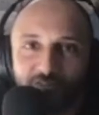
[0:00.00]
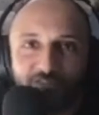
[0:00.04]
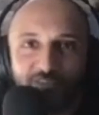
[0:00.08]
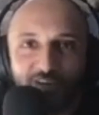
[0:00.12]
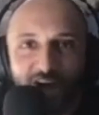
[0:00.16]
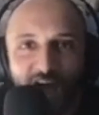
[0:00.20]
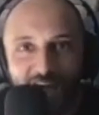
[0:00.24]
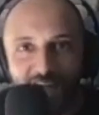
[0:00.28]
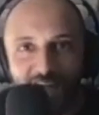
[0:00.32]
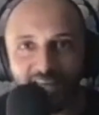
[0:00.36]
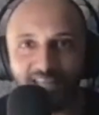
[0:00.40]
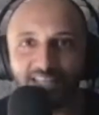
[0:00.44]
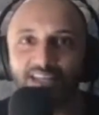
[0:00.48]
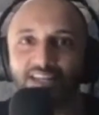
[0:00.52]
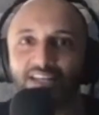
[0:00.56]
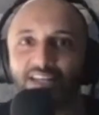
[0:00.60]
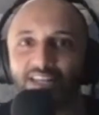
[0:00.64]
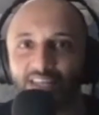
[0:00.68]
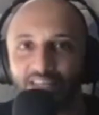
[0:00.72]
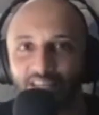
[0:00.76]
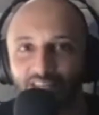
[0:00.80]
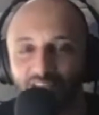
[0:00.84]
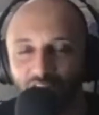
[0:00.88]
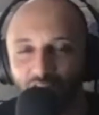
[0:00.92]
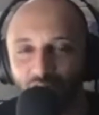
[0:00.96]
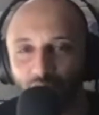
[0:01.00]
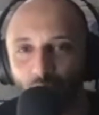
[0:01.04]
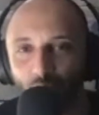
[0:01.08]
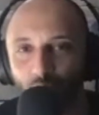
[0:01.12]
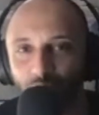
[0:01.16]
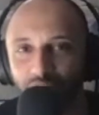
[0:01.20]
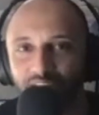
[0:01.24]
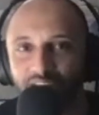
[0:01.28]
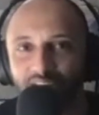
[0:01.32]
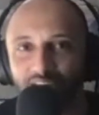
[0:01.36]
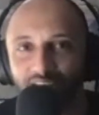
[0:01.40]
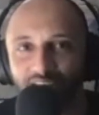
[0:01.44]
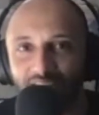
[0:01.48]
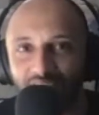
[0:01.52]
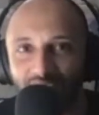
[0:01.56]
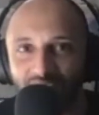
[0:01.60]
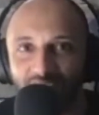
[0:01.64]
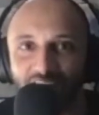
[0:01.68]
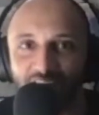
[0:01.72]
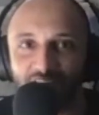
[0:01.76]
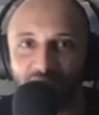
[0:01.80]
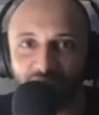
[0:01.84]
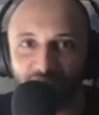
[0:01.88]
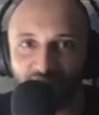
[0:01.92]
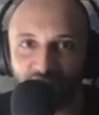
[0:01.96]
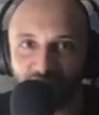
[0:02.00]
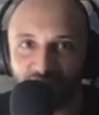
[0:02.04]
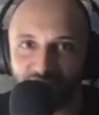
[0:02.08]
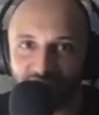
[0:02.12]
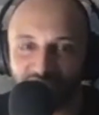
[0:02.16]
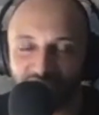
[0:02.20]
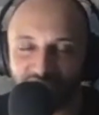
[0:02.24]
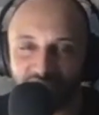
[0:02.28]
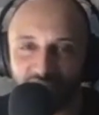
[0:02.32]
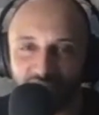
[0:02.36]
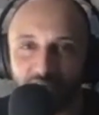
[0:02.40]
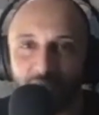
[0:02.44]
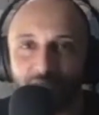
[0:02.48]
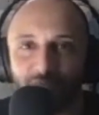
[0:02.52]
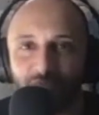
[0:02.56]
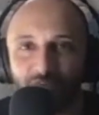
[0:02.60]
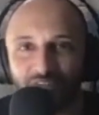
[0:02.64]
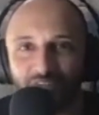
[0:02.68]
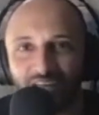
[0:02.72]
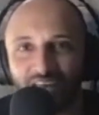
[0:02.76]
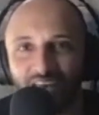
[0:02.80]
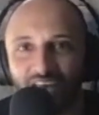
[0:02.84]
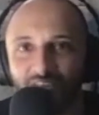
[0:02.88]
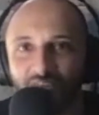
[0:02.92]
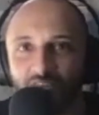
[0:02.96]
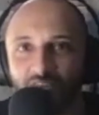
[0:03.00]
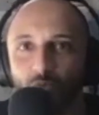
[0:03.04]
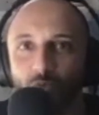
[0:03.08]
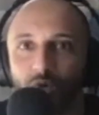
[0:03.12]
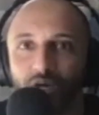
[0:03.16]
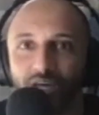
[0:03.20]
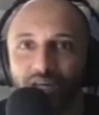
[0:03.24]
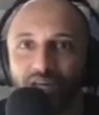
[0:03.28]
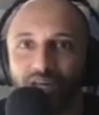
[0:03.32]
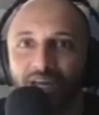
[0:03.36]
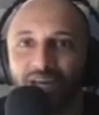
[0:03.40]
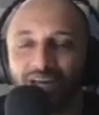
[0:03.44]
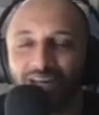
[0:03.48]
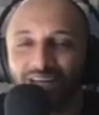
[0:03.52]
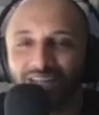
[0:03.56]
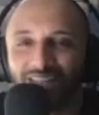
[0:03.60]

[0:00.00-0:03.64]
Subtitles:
Finally, we can have the setup for the heavyweight